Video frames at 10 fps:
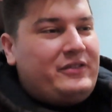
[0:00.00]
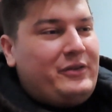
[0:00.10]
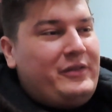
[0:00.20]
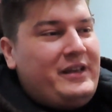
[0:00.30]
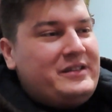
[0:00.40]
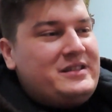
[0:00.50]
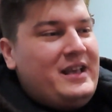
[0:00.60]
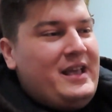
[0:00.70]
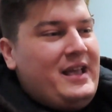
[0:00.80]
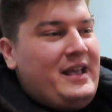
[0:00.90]
So this
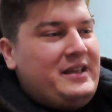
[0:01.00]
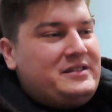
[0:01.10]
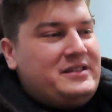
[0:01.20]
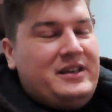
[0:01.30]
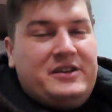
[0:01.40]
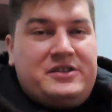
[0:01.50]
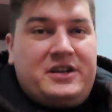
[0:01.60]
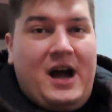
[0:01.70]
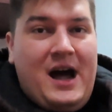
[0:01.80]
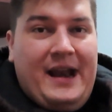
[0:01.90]
is the
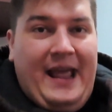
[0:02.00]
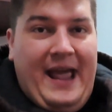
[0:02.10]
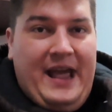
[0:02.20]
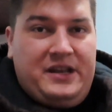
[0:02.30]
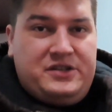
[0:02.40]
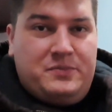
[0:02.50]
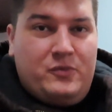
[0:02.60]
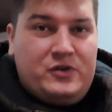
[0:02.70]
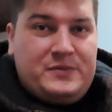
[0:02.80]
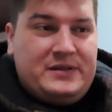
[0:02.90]
Scott Hex,
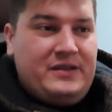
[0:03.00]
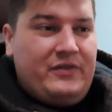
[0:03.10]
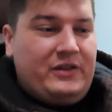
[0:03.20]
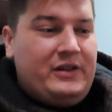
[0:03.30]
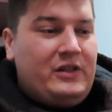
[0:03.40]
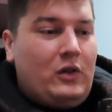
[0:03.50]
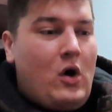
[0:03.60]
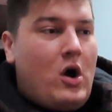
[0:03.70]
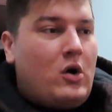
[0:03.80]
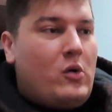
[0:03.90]
more specifically the
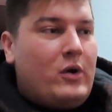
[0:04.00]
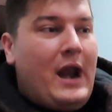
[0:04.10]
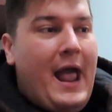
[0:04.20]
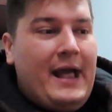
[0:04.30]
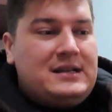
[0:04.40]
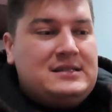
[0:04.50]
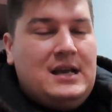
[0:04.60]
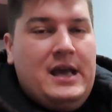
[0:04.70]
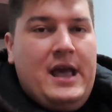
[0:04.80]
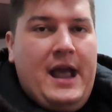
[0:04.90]
Longhorn Hex,
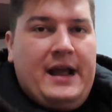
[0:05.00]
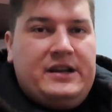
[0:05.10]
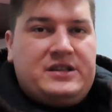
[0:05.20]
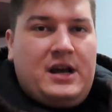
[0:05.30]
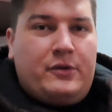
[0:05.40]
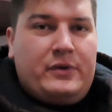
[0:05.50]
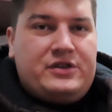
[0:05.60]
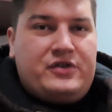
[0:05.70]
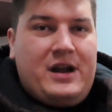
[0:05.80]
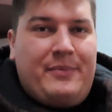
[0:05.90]
and it's got a
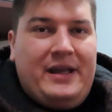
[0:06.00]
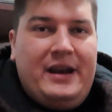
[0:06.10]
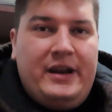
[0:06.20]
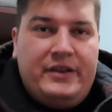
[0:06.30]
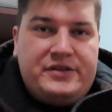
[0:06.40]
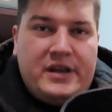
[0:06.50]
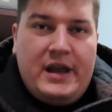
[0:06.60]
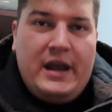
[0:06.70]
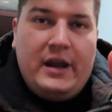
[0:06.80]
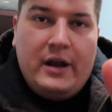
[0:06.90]
wrist strap, and it is
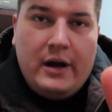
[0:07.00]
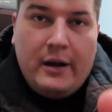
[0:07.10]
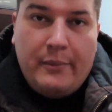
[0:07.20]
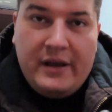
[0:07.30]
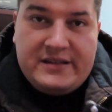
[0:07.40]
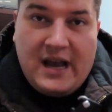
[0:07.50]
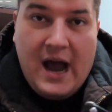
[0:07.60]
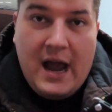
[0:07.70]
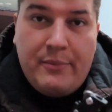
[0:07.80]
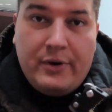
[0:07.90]
it's a
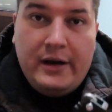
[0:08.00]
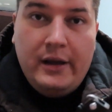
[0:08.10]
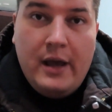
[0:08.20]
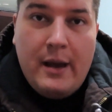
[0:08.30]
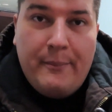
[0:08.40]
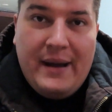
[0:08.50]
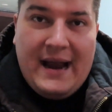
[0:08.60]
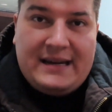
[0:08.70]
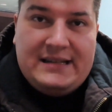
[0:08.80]
hybrid back